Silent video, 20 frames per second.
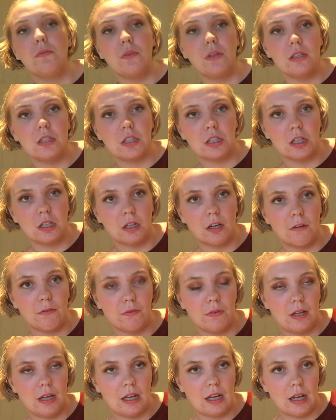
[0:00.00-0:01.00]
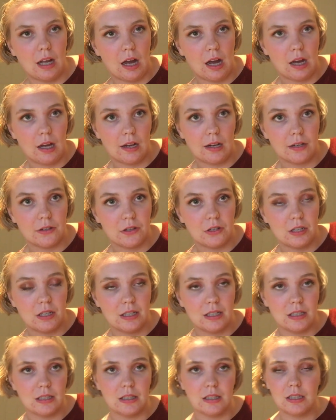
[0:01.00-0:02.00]
finishing off a highlighter
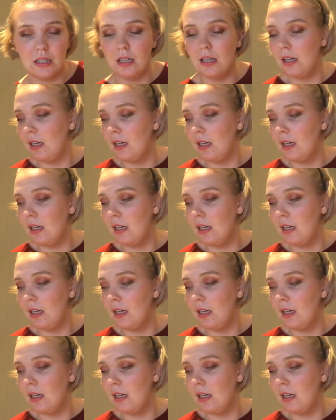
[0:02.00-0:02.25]
is